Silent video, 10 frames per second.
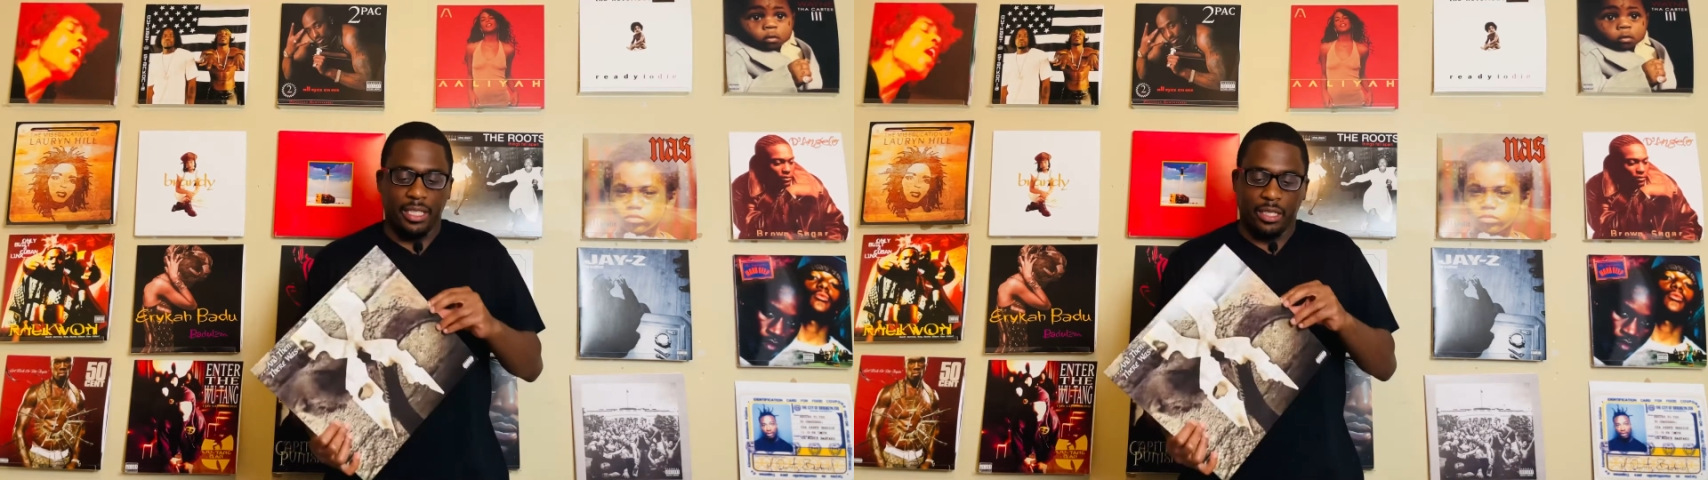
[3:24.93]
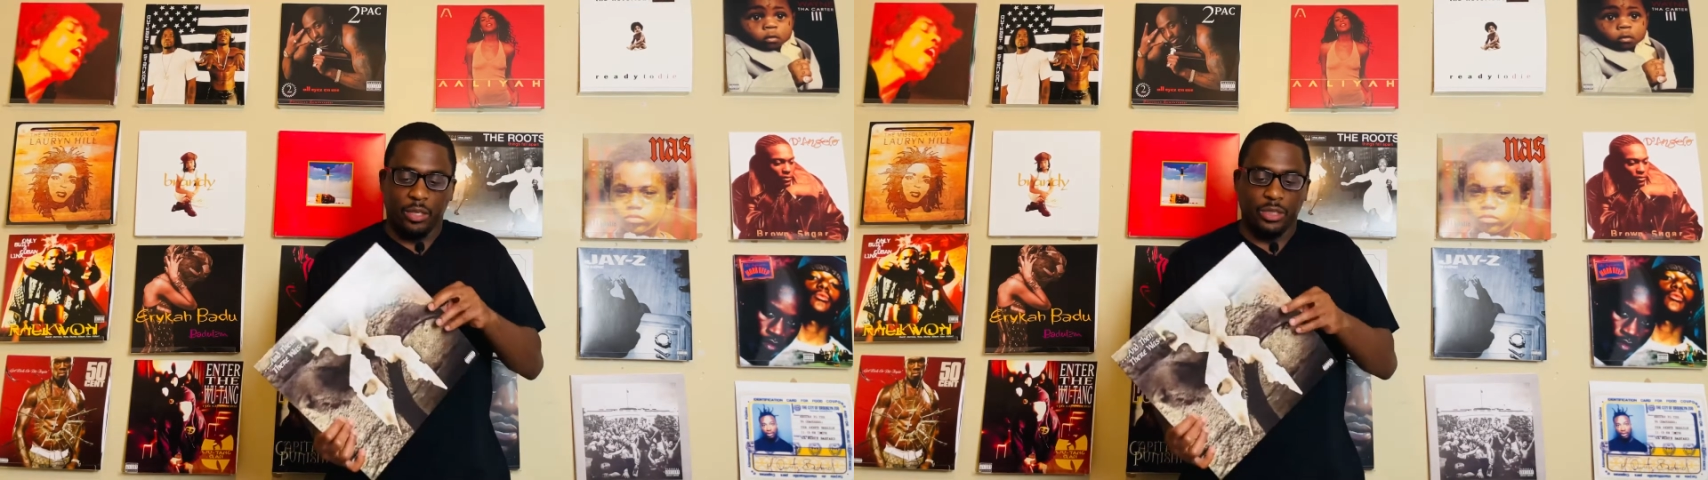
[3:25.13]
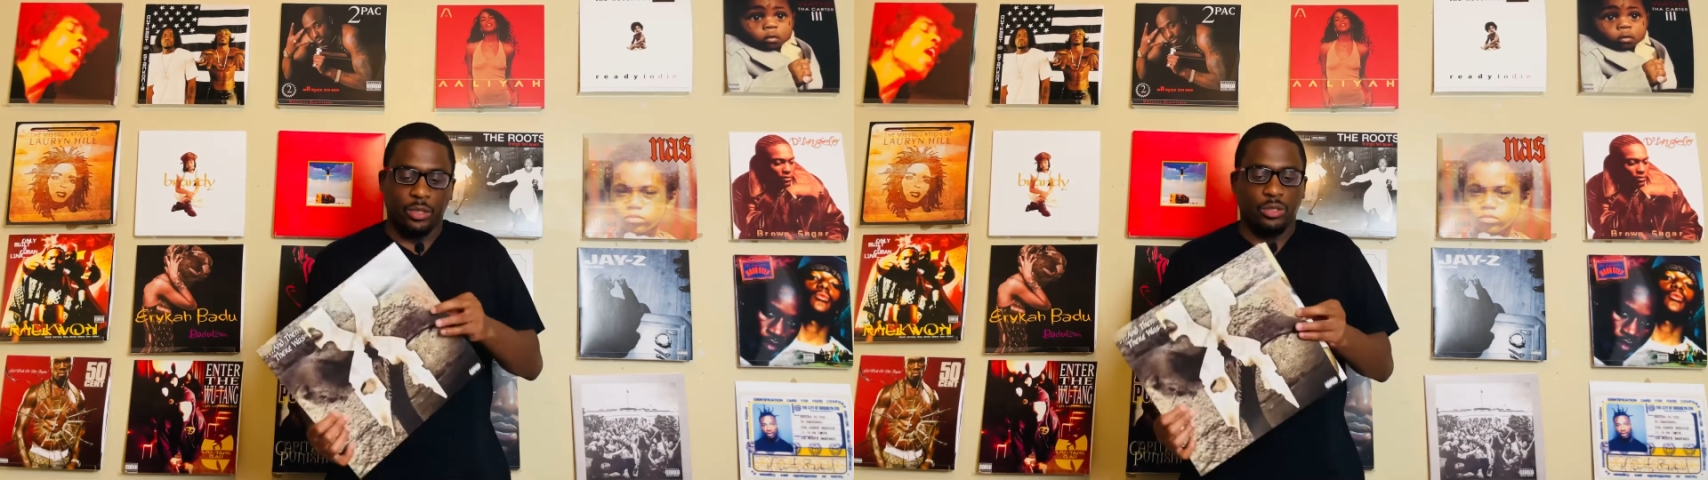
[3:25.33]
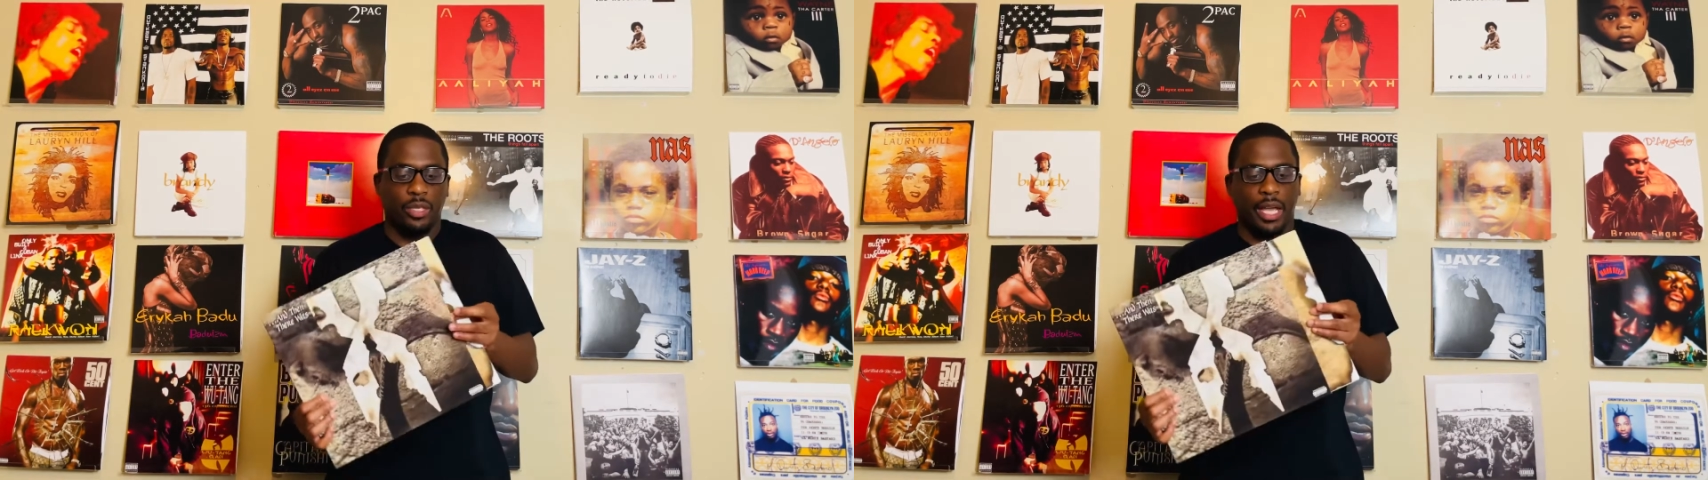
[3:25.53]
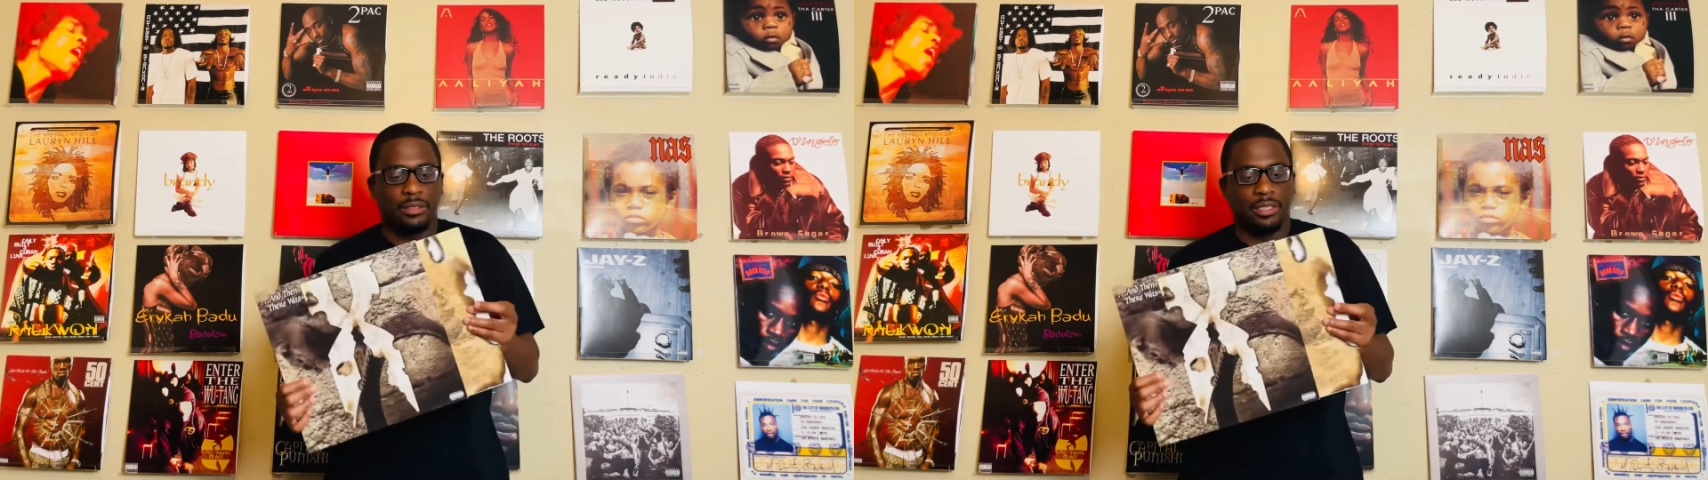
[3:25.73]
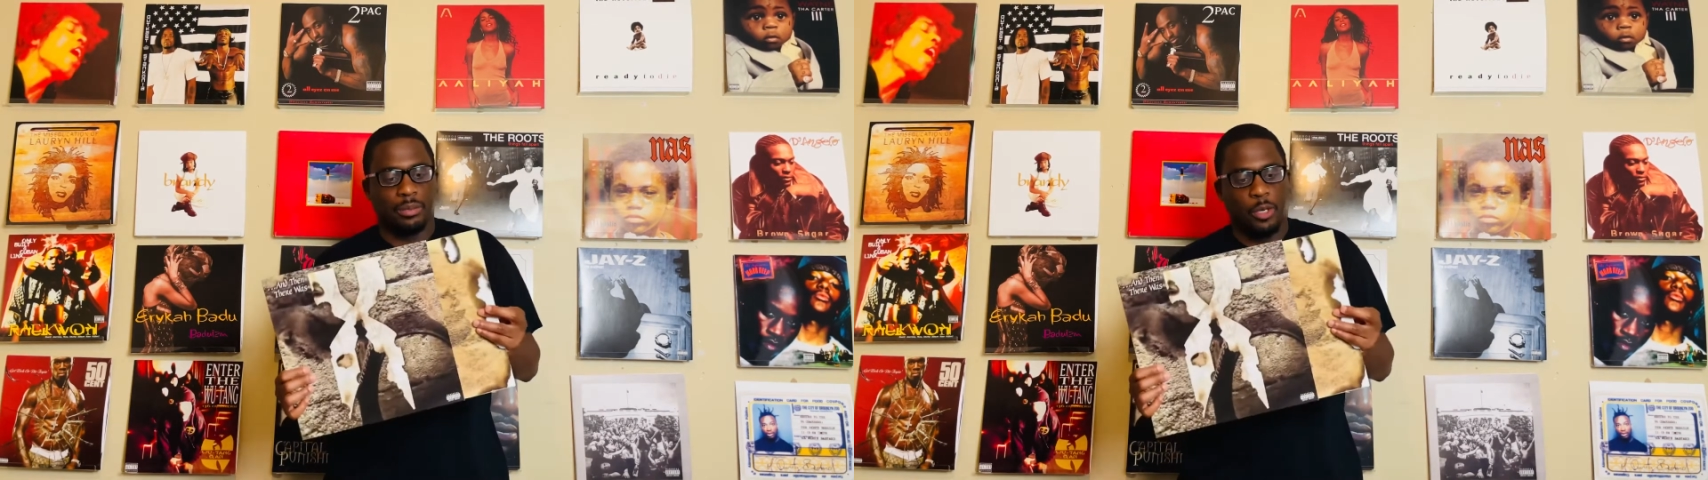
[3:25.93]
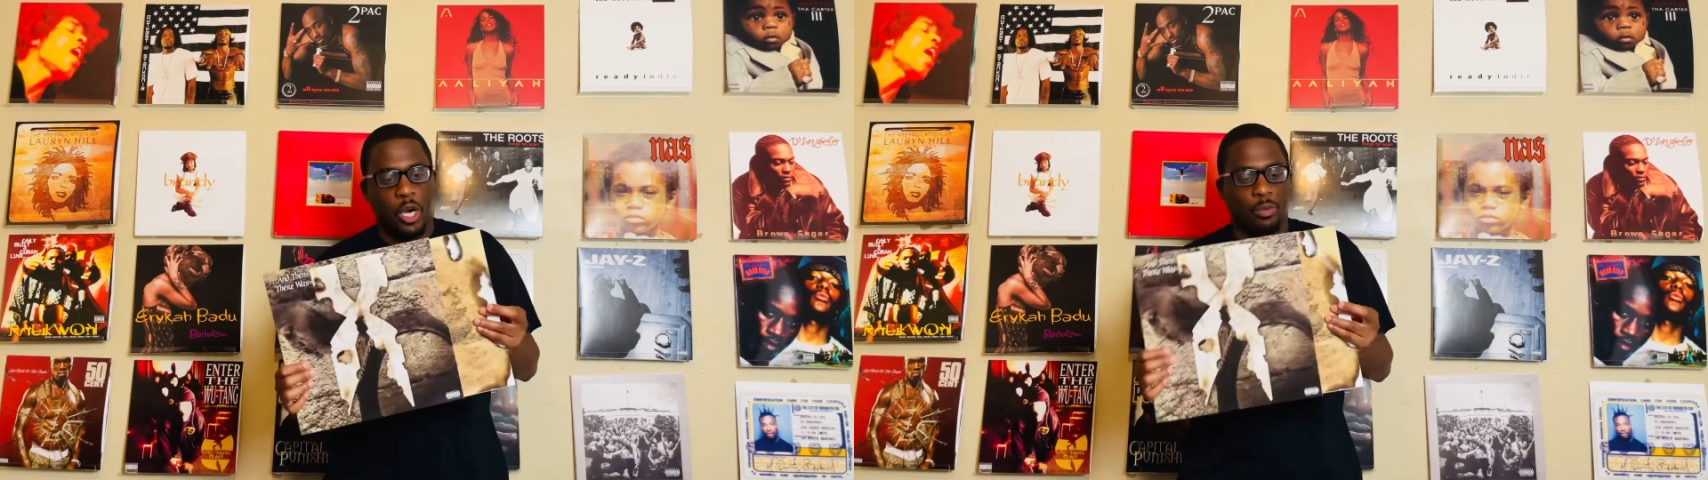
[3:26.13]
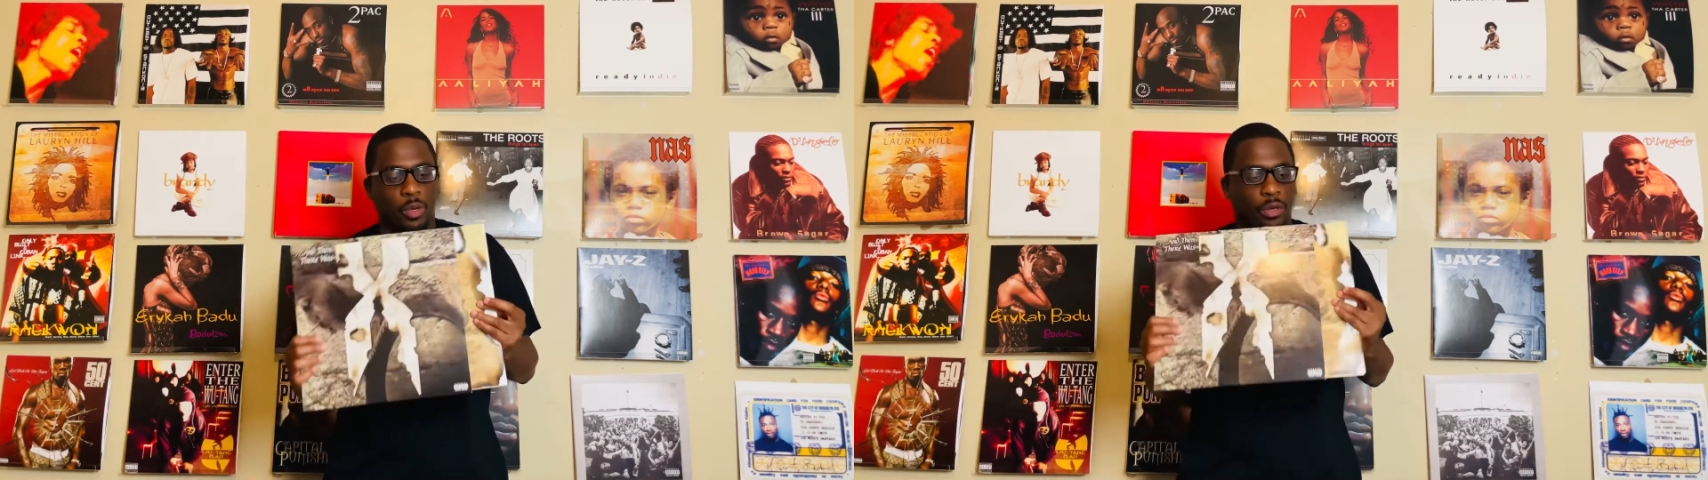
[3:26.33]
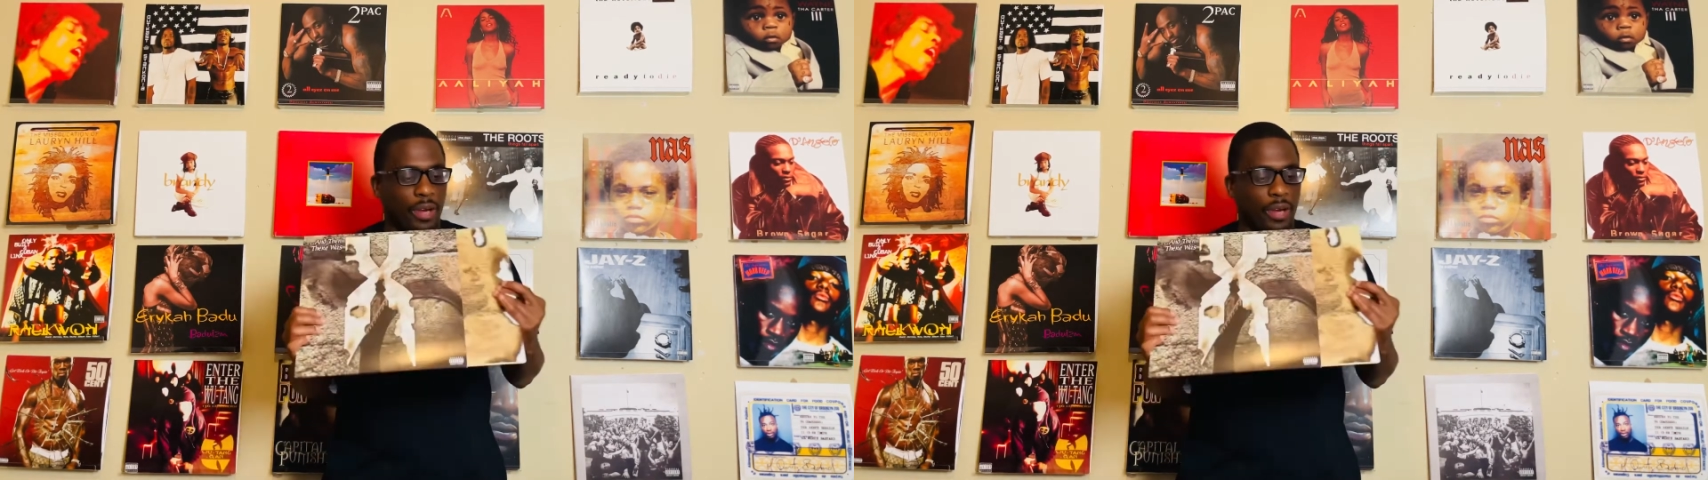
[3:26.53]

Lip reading: And also you have some artwork